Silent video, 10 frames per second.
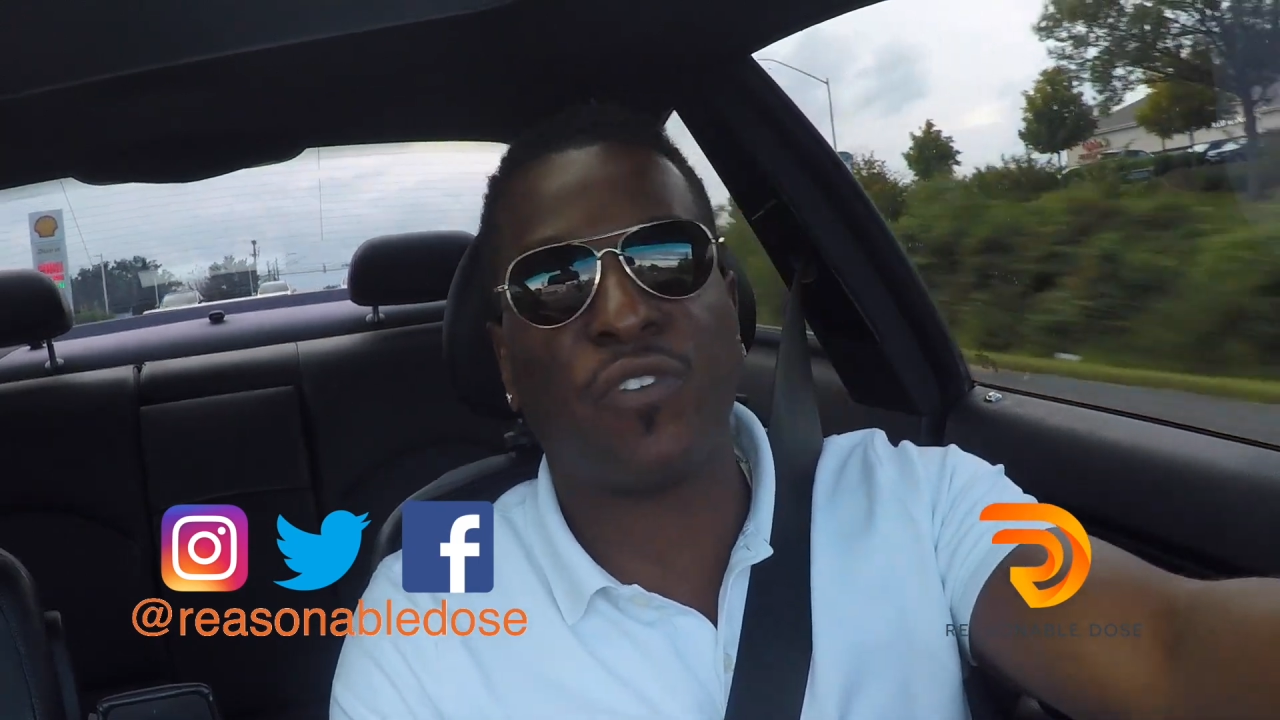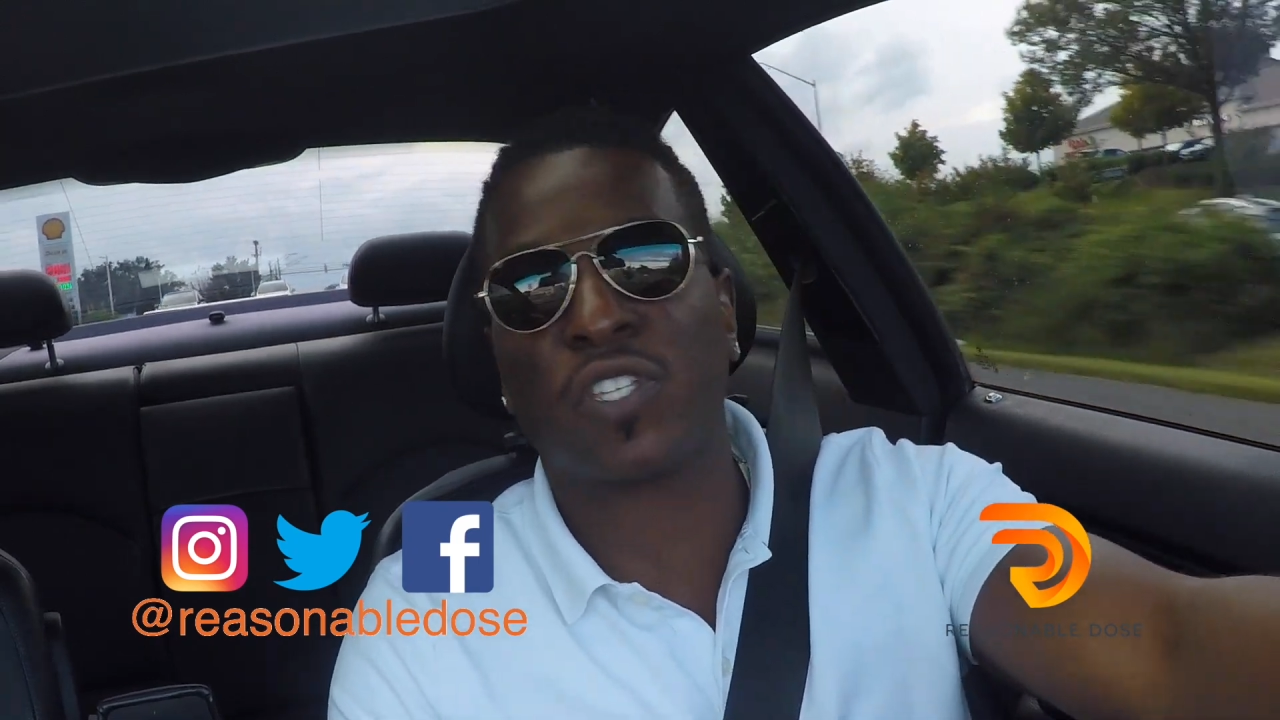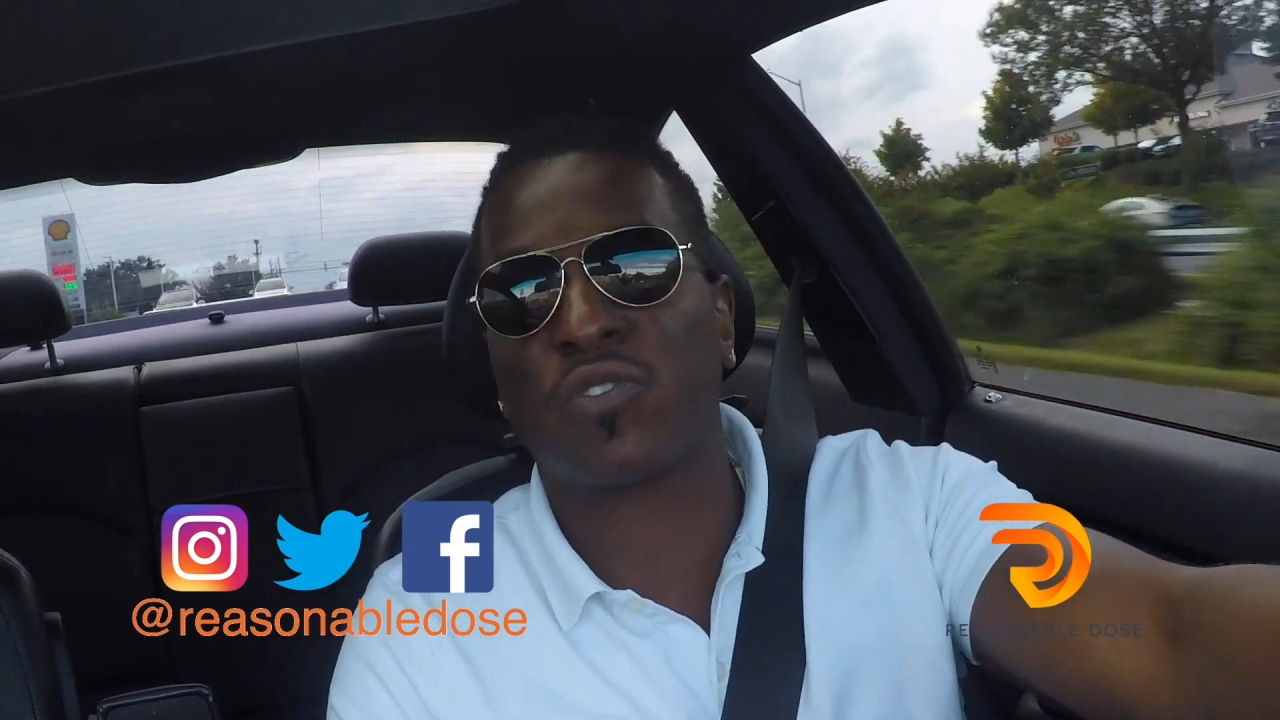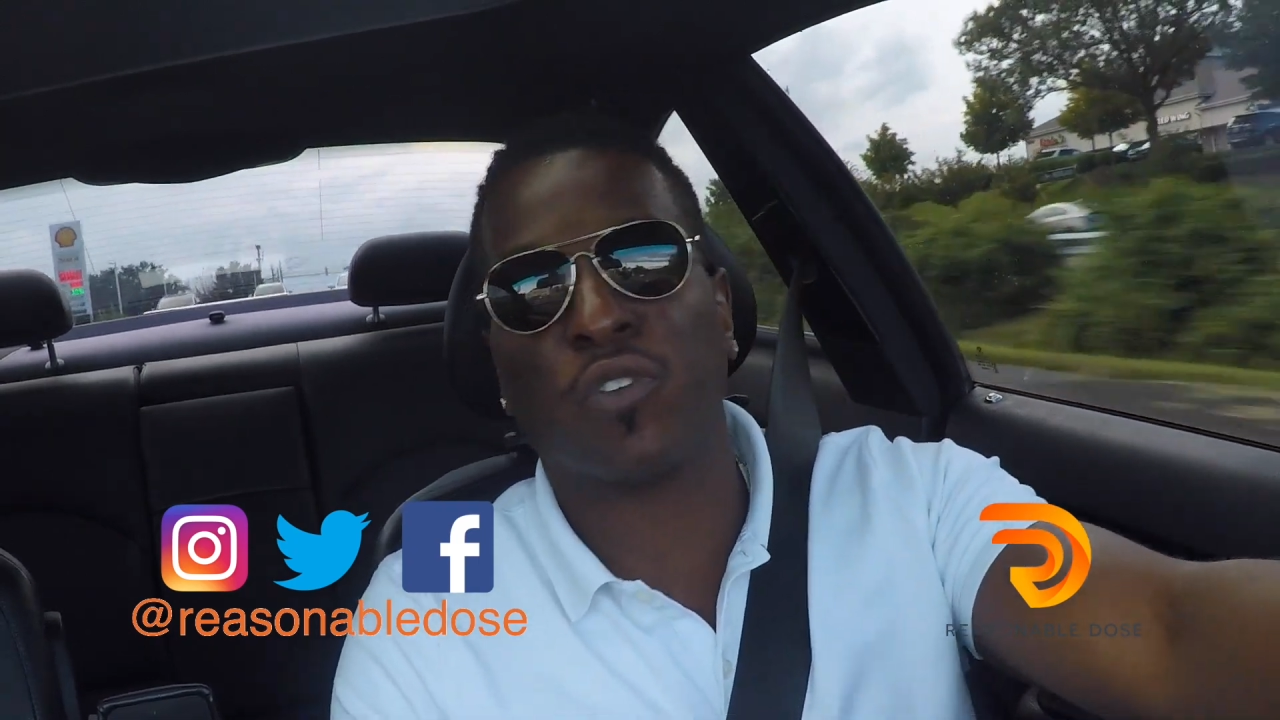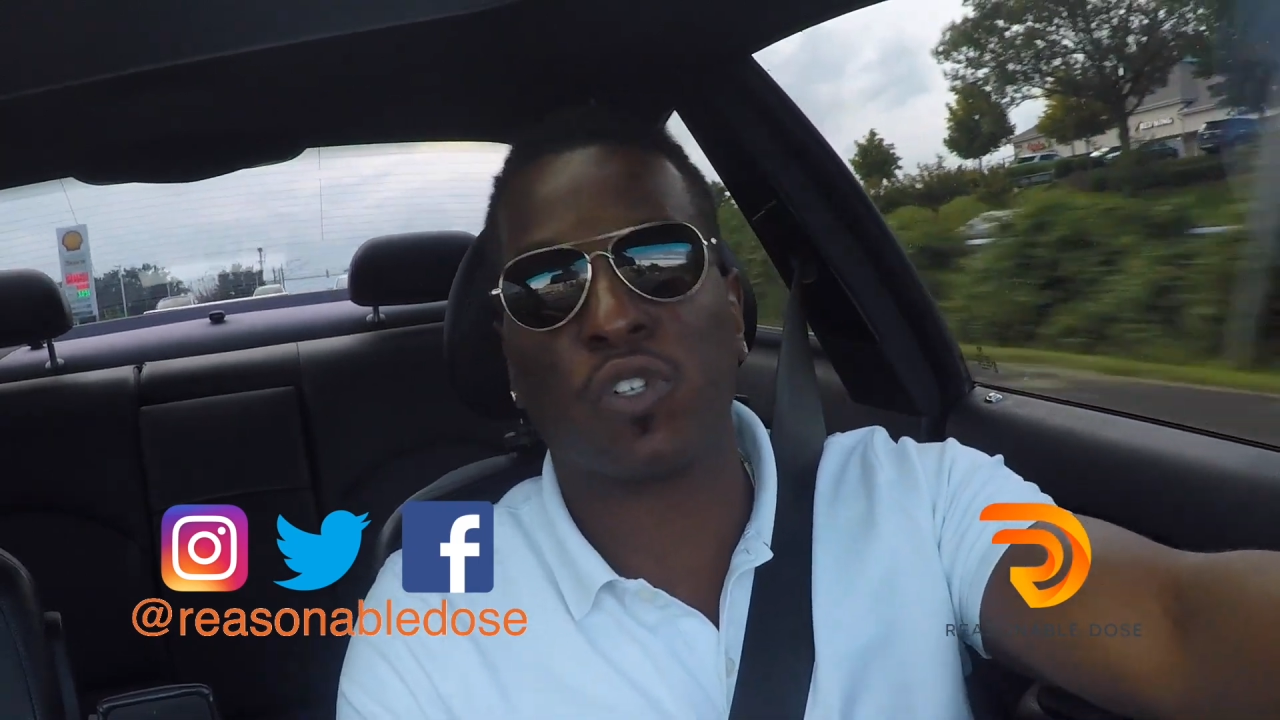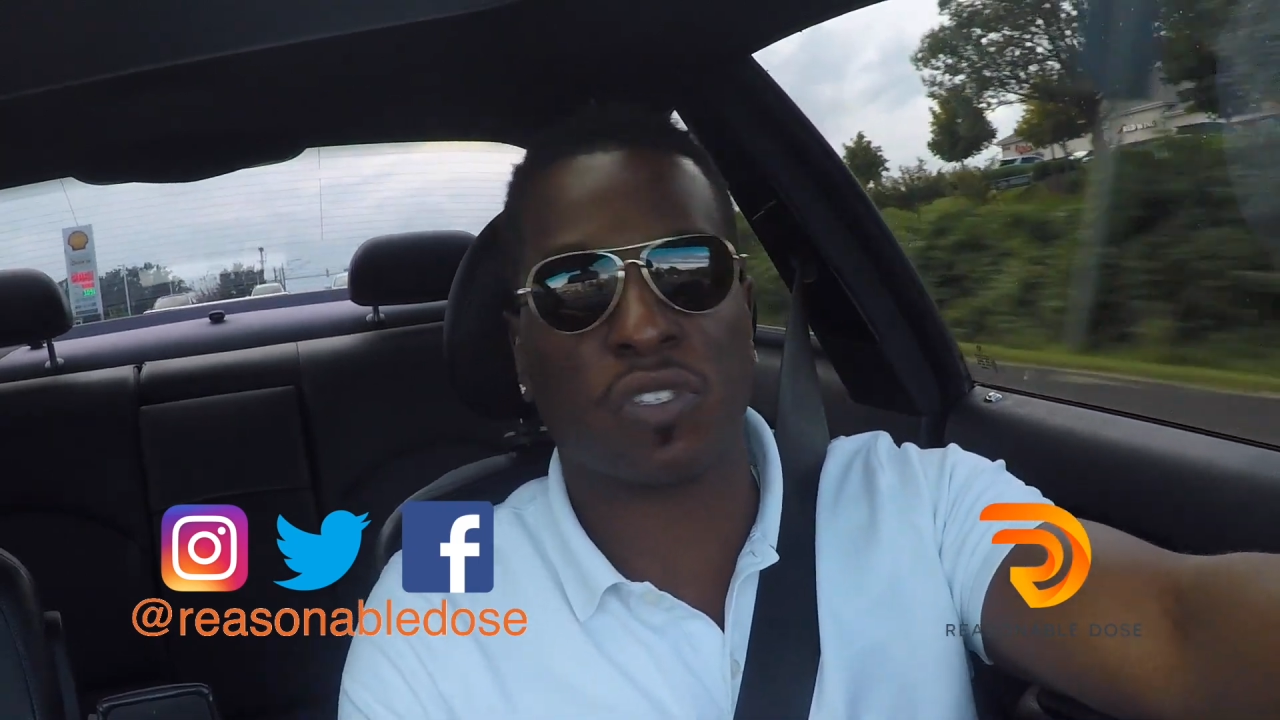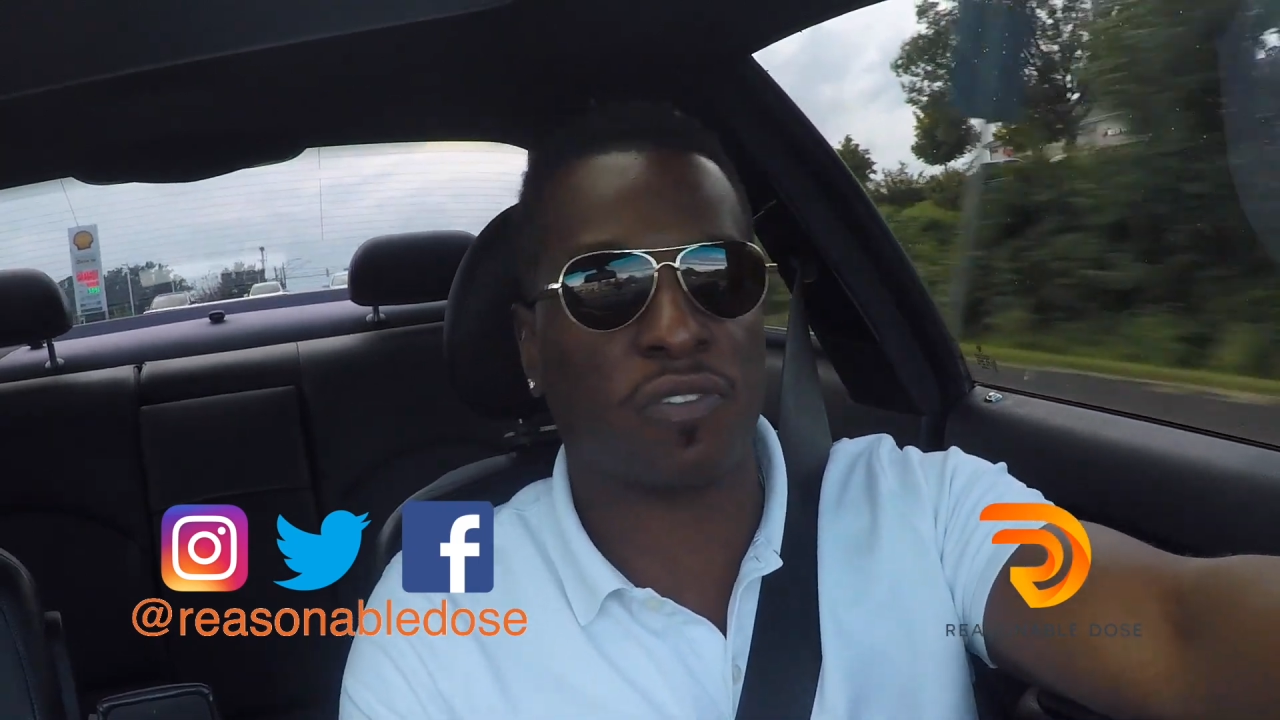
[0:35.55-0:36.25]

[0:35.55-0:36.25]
fistfuls